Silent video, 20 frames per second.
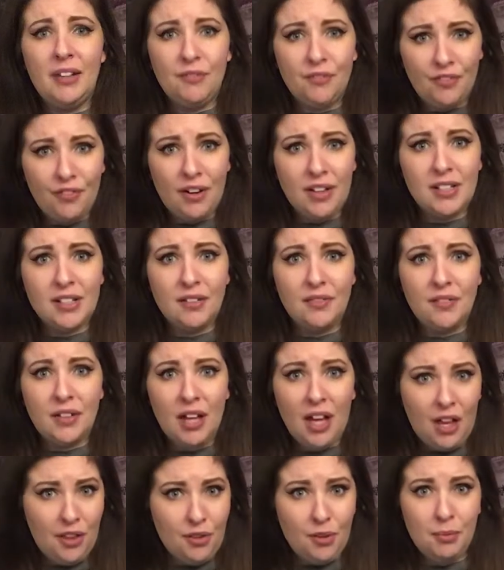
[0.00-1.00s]
front of
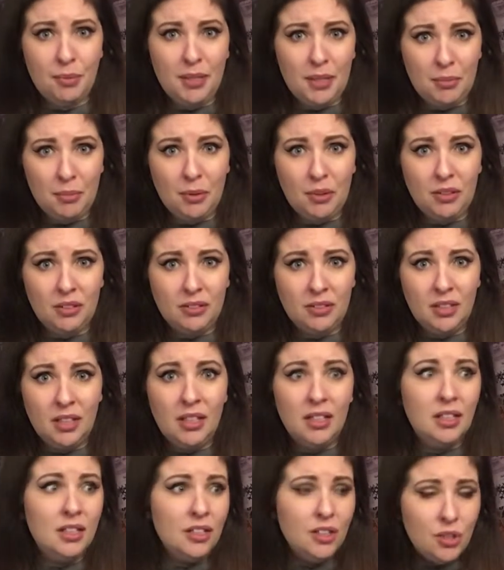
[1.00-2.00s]
other people,
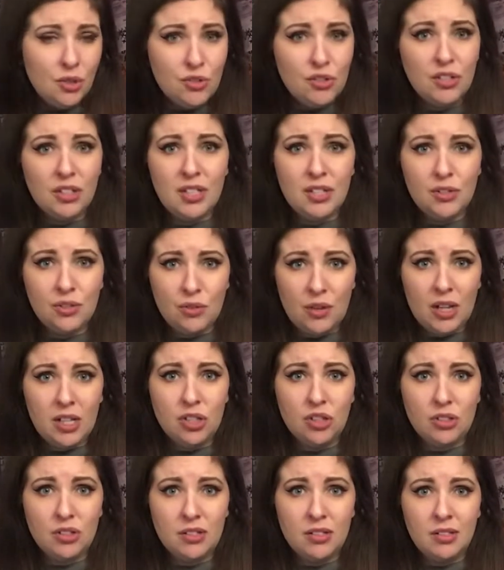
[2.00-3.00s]
usually
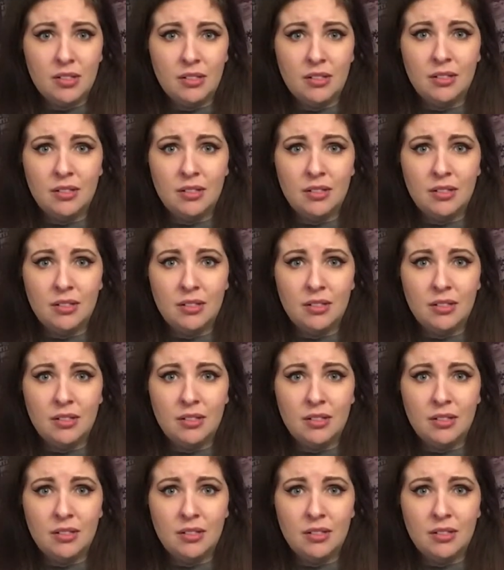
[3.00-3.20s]
strangers.